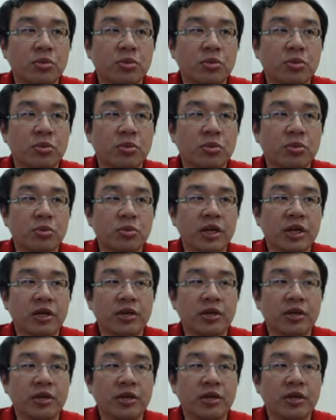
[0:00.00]
to b8,
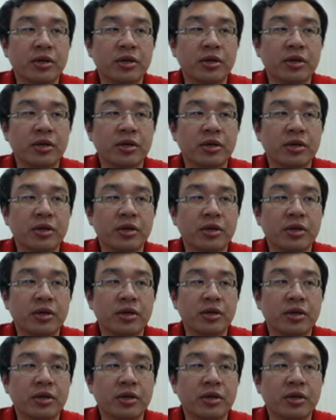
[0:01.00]
protecting the
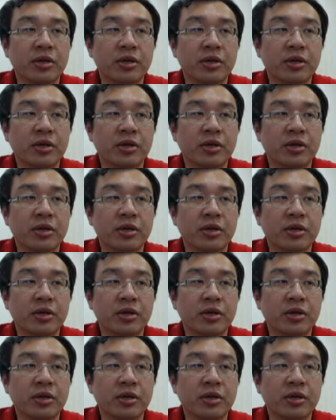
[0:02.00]
bishop.